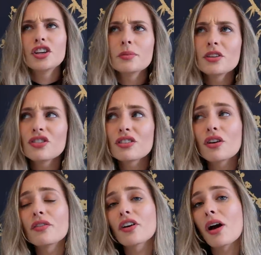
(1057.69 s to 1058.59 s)
Humans just
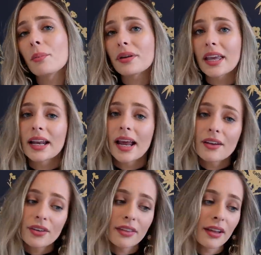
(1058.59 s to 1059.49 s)
overcomplicate
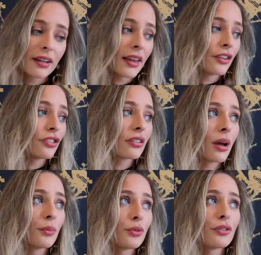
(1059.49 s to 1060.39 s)
everything, and that just
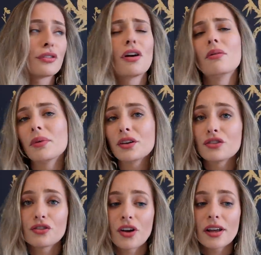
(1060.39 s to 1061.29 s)
comes with so much
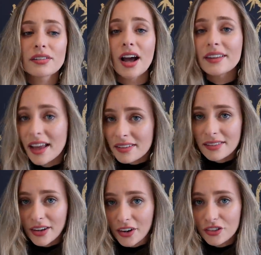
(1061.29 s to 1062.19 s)
stress,
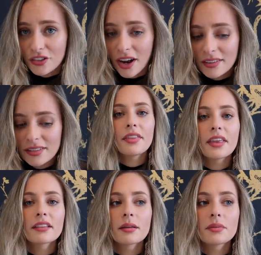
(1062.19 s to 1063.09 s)
unnecessary stress. I
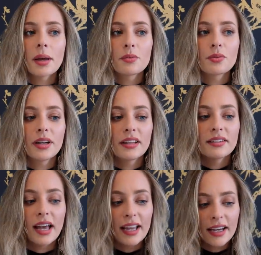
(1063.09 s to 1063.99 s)
think sometimes when
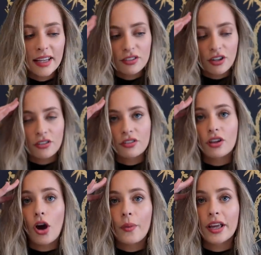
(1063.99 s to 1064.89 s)
anxiety starts
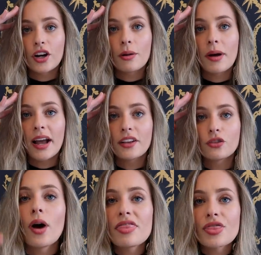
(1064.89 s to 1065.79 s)
going in our
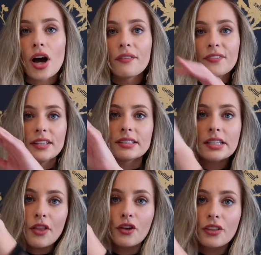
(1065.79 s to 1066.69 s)
minds, one thought feeds
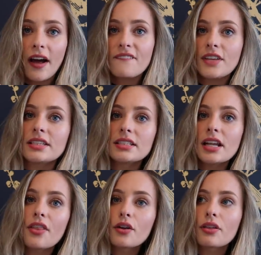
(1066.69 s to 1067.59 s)
another thought, feeds
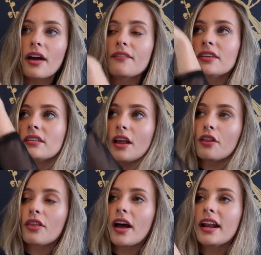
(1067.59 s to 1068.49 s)
another thought, feeds
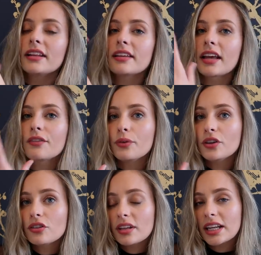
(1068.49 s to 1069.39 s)
another thought, and it's like, if we
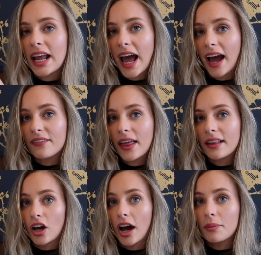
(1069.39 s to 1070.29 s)
just didn't have
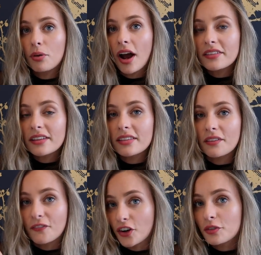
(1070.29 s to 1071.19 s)
that thought process in
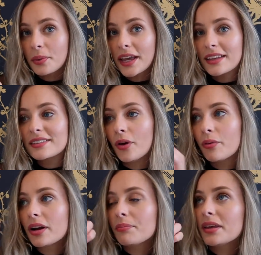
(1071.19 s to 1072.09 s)
the first place, we
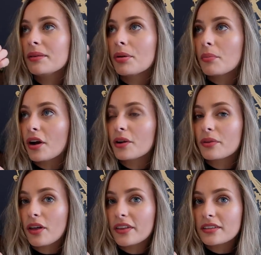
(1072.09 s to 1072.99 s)
wouldn't be bombarded
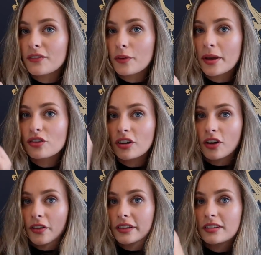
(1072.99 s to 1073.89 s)
with all this information and
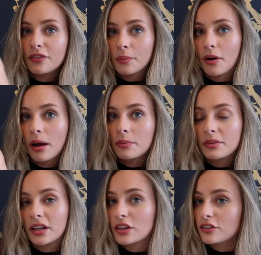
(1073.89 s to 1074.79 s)
all these different
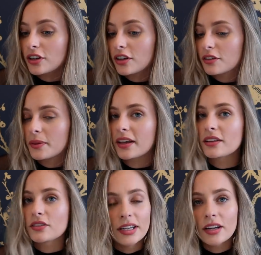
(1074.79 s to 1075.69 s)
problems and concerns
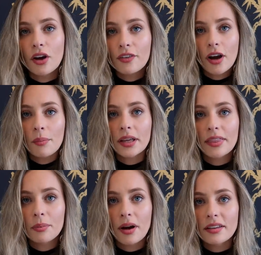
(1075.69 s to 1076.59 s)
because we didn't
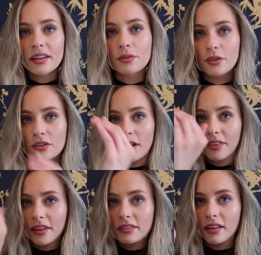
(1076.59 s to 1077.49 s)
overcomplicate the process. We just
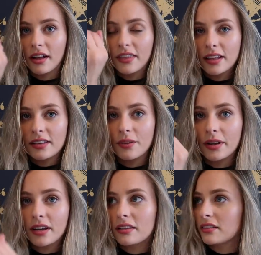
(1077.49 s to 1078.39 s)
thought this thought, and that's it.
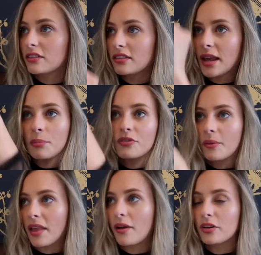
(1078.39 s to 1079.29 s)
We didn't stem
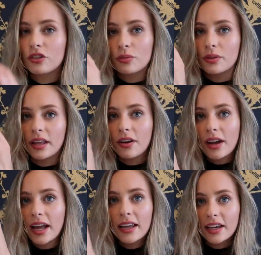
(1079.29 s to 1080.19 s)
from that. We just were like,
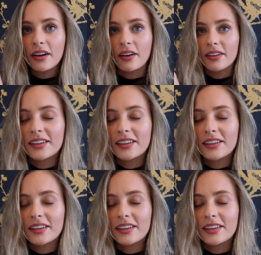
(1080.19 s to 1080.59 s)
okay, here.